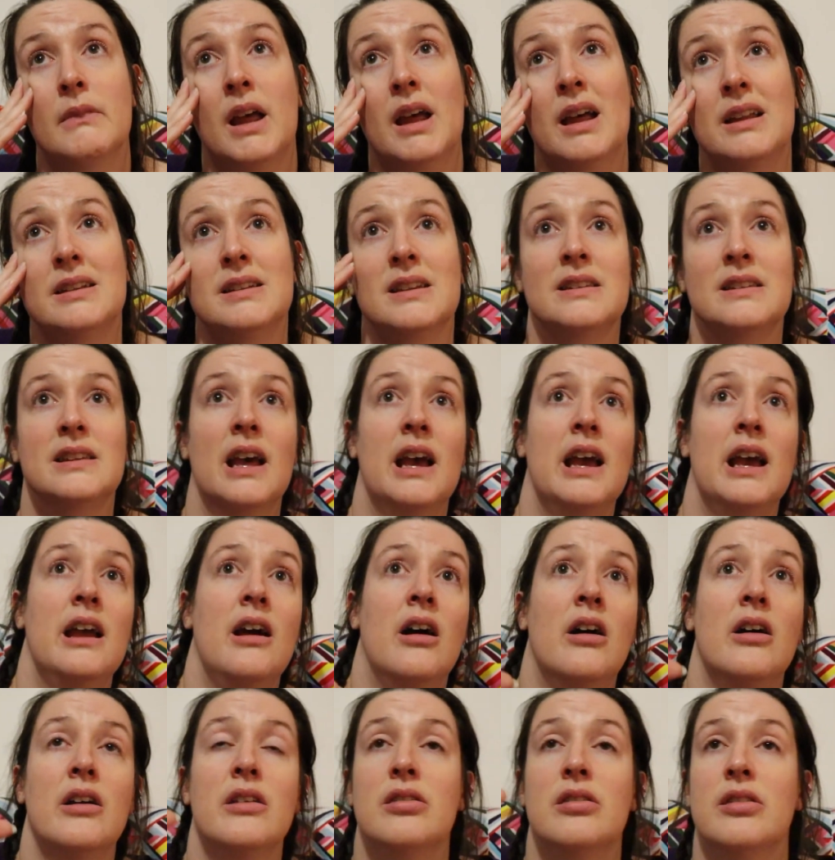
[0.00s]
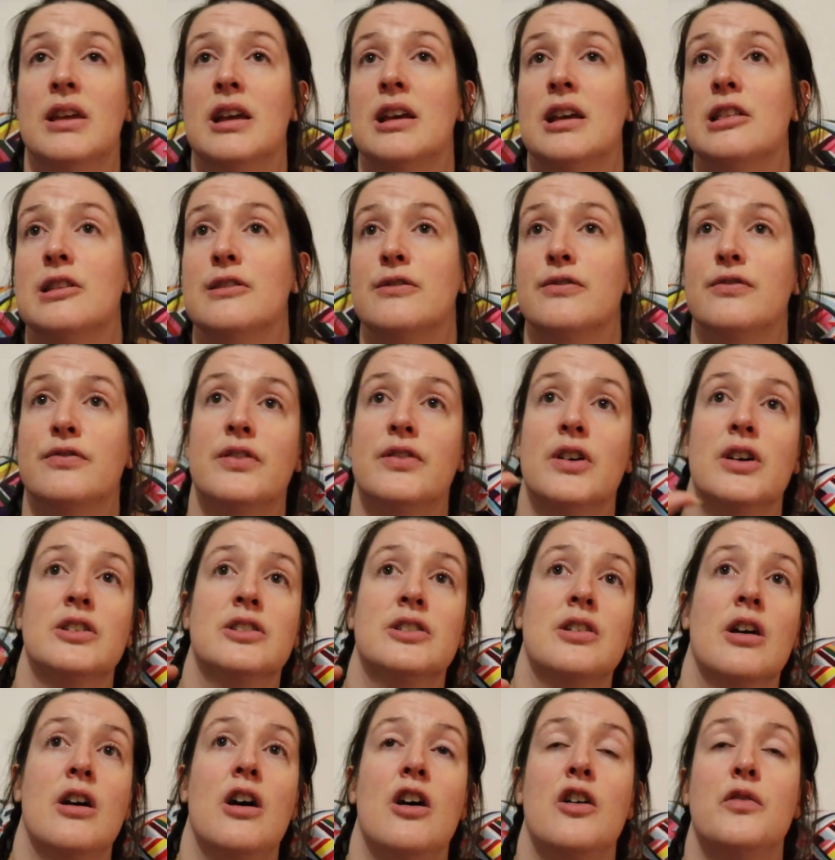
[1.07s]
As I say, I think the
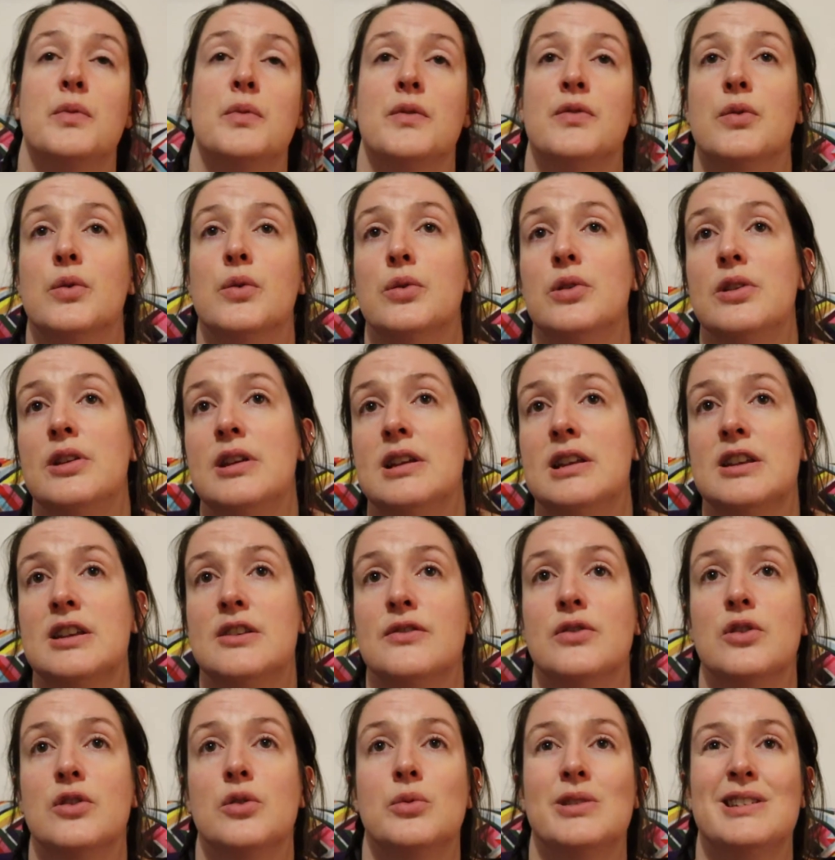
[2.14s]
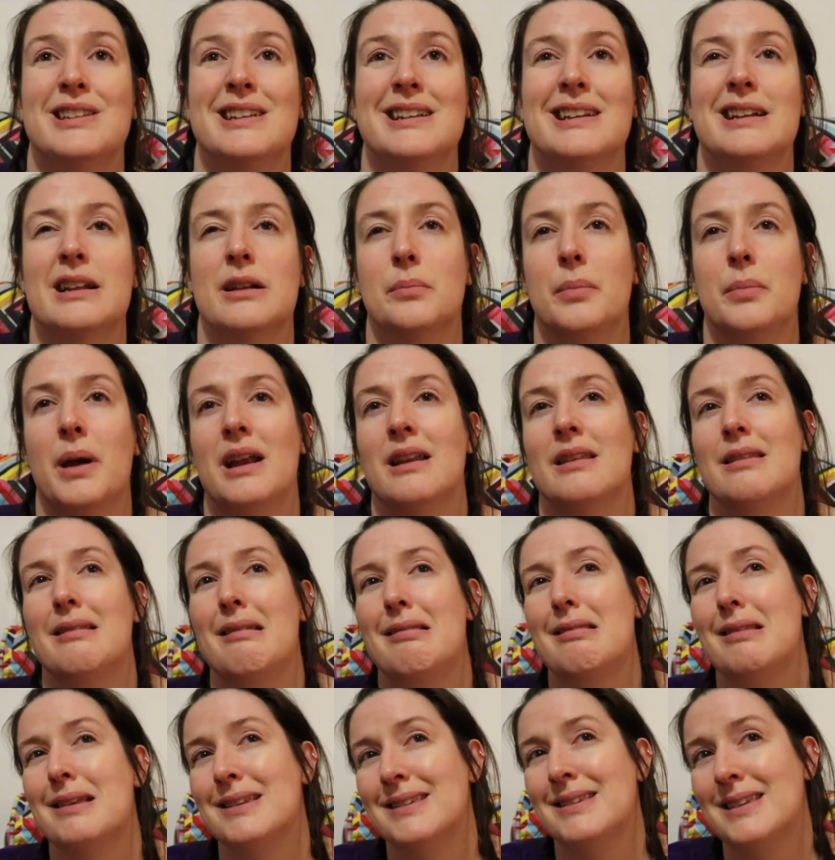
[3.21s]
first half before the interval was a little better
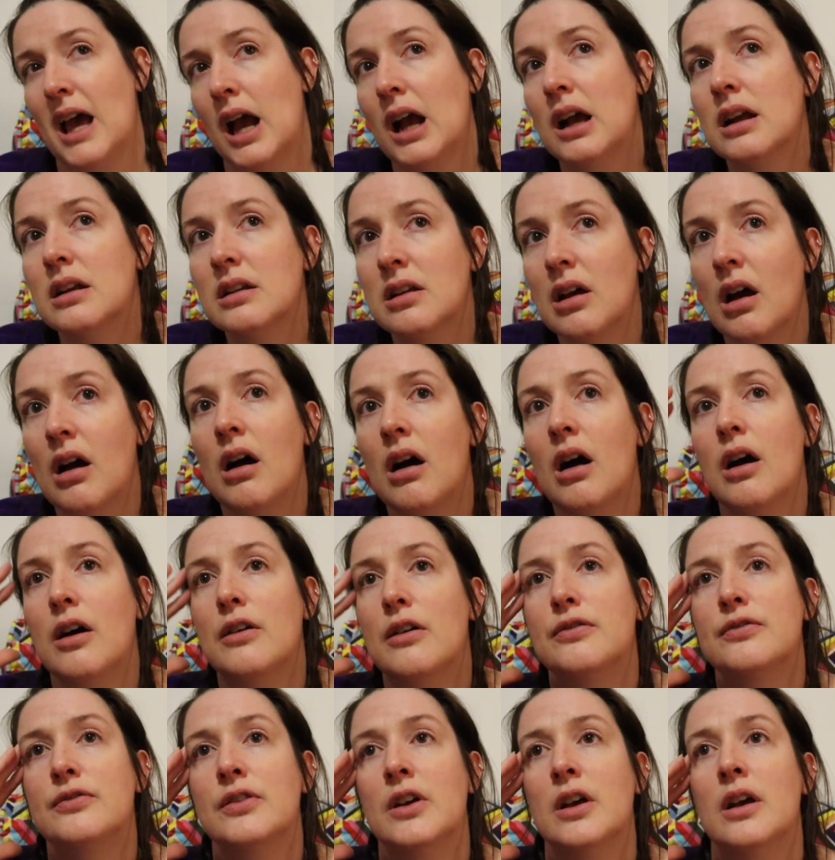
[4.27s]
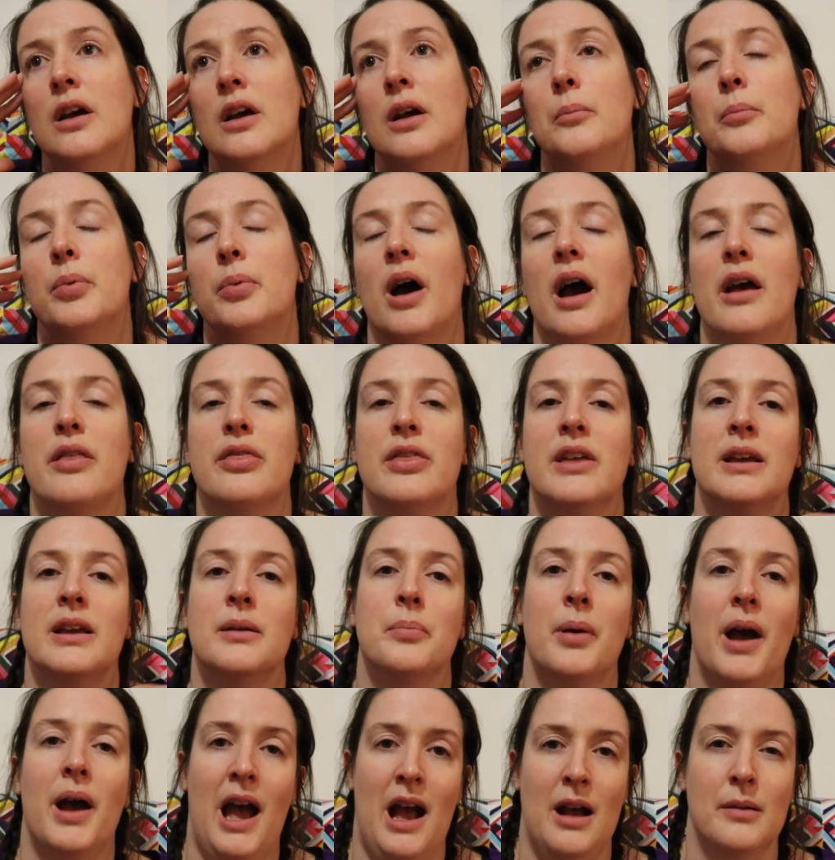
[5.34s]
than the second half, but I think
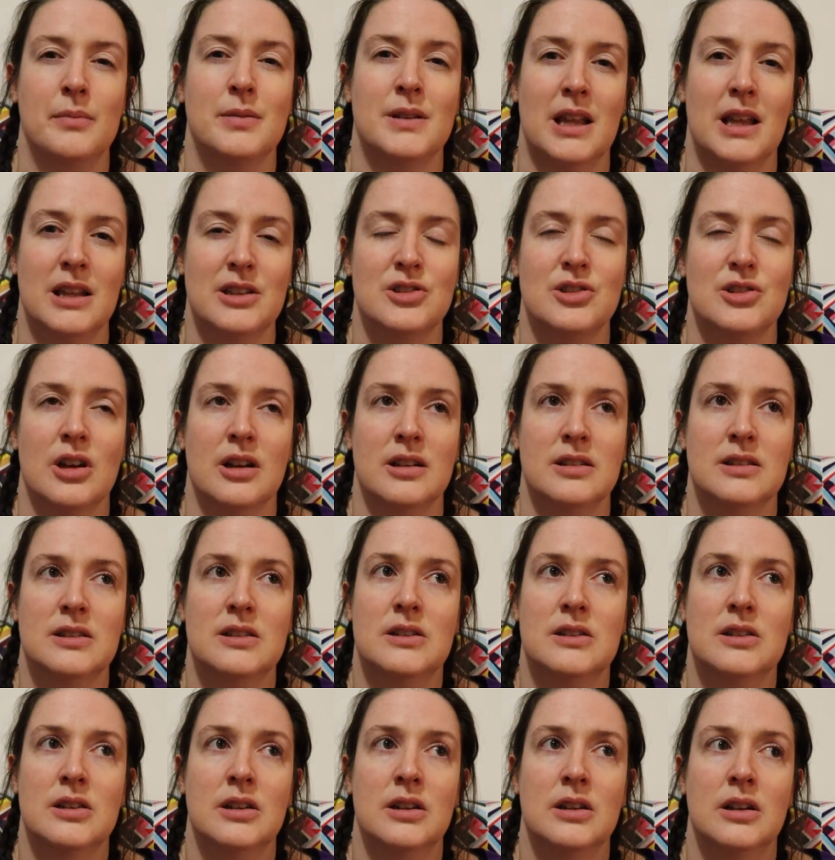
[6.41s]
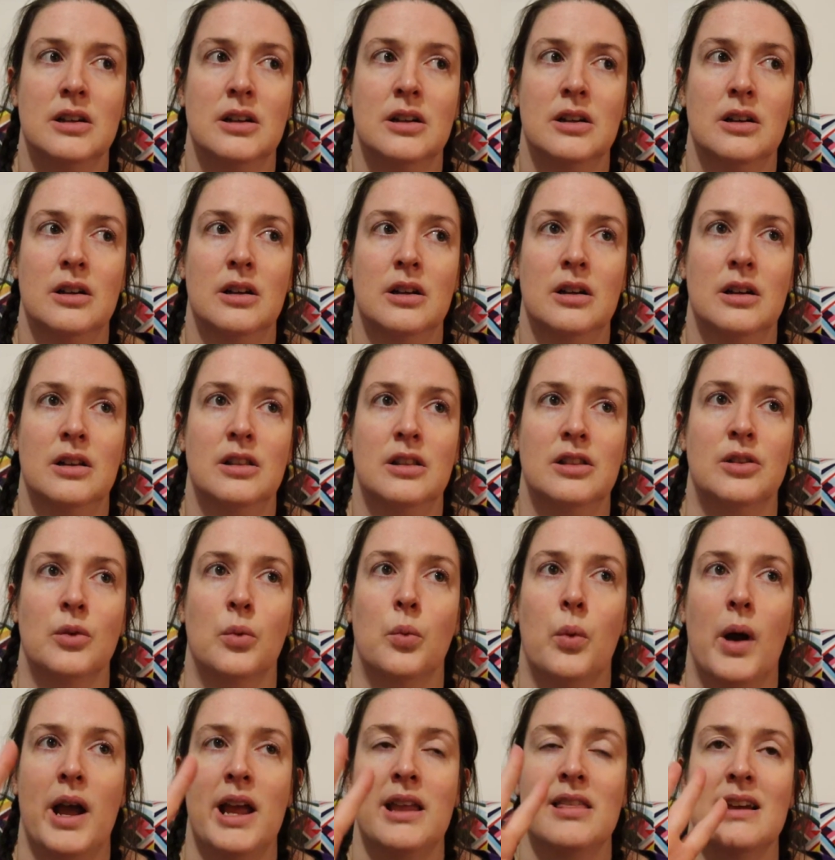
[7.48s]
perhaps that's just the
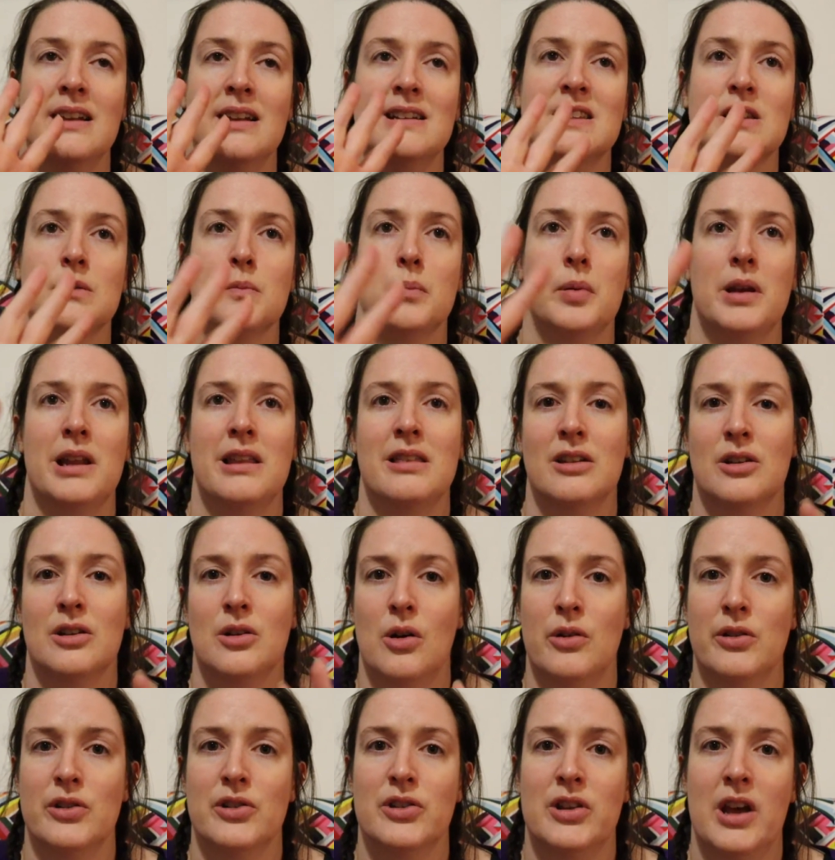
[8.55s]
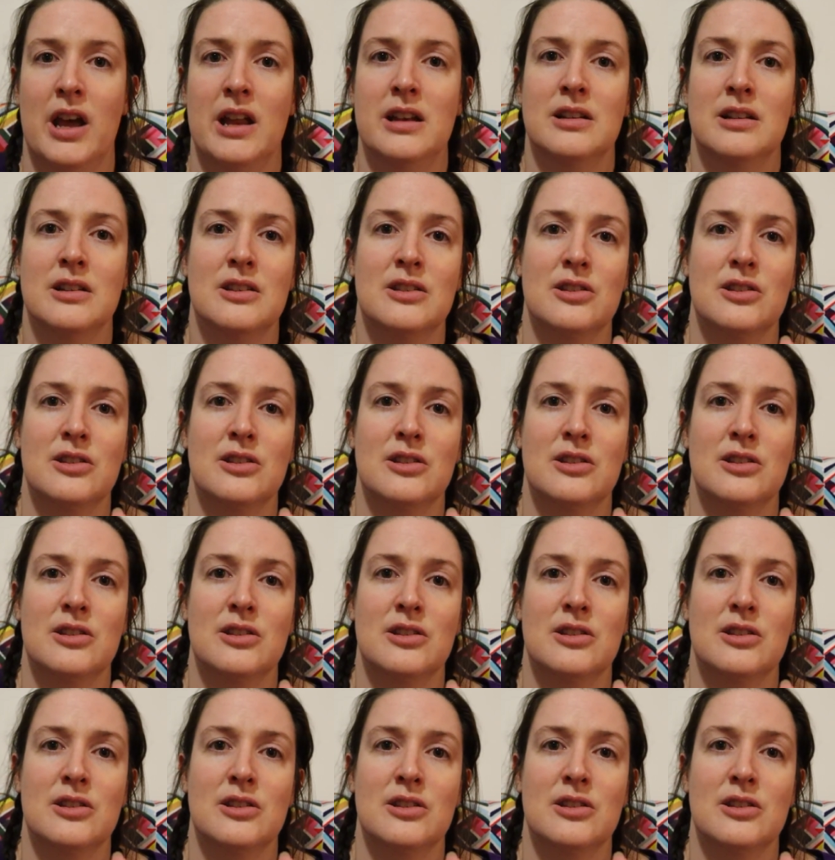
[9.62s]
way they'd split the content.